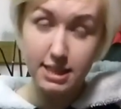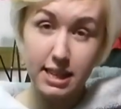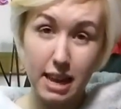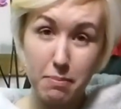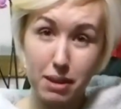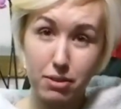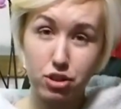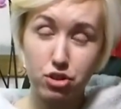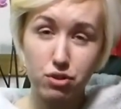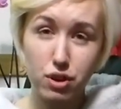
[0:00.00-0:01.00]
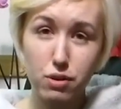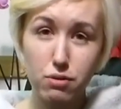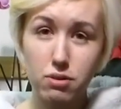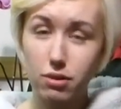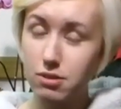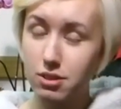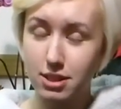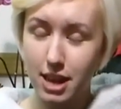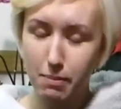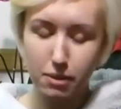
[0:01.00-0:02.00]
The Naming of the Shrew, not The
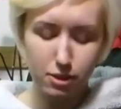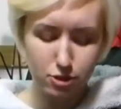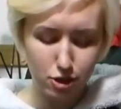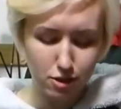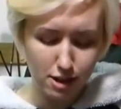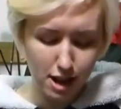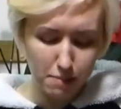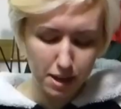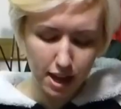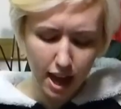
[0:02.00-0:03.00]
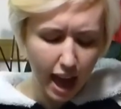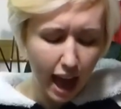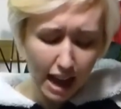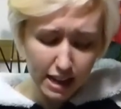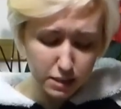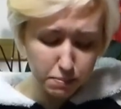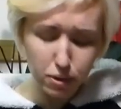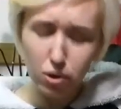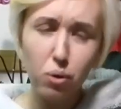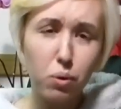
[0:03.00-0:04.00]
Taming of the Shrew, The Naming, and it's a
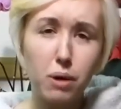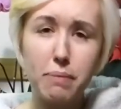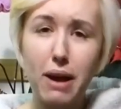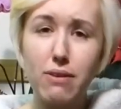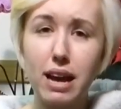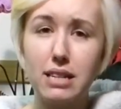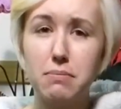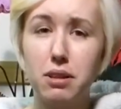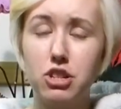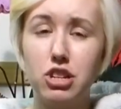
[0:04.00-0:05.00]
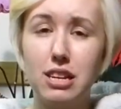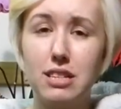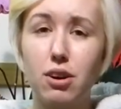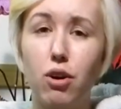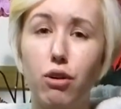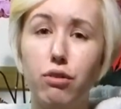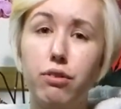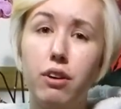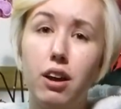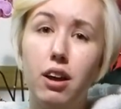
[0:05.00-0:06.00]
book all about etymologies
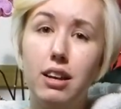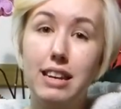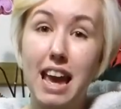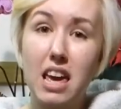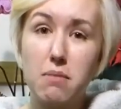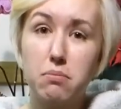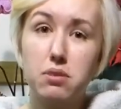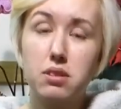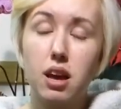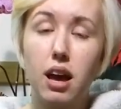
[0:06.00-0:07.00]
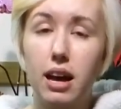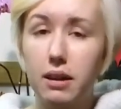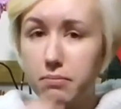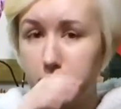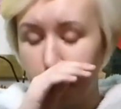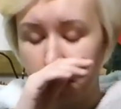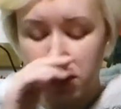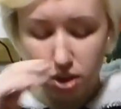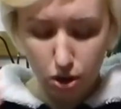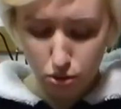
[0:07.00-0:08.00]
of names.
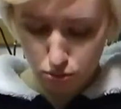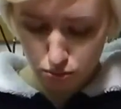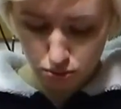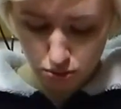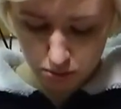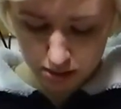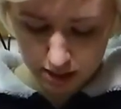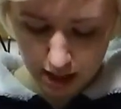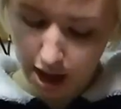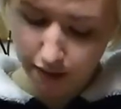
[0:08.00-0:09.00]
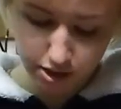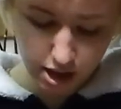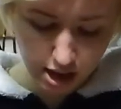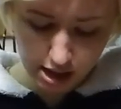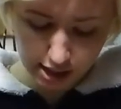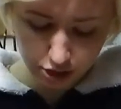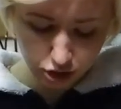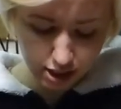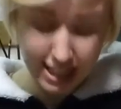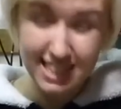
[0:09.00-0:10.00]
So the ones they have on here, like
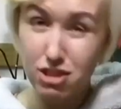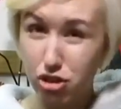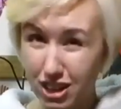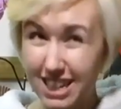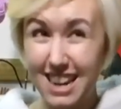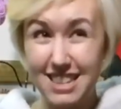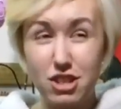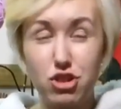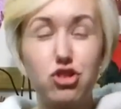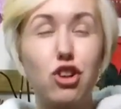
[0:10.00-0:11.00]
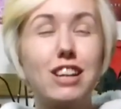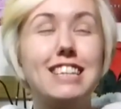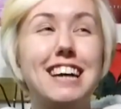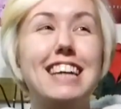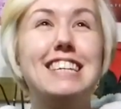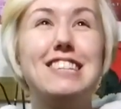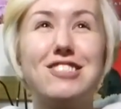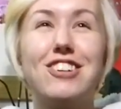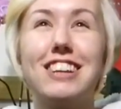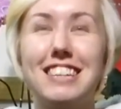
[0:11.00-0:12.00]
Troglodytes,
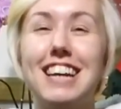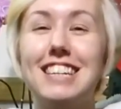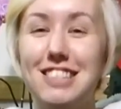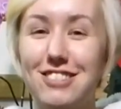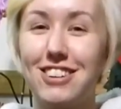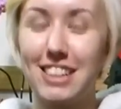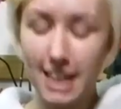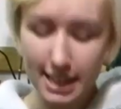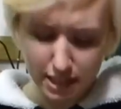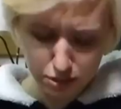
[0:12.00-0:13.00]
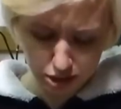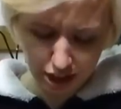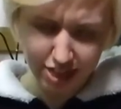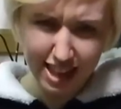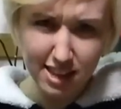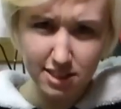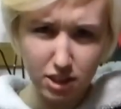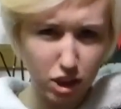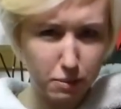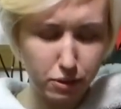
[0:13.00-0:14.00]
troglodytes, which I think is the
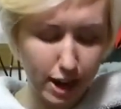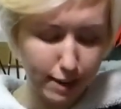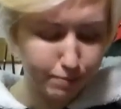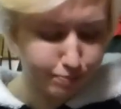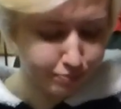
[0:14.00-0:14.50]
common wren.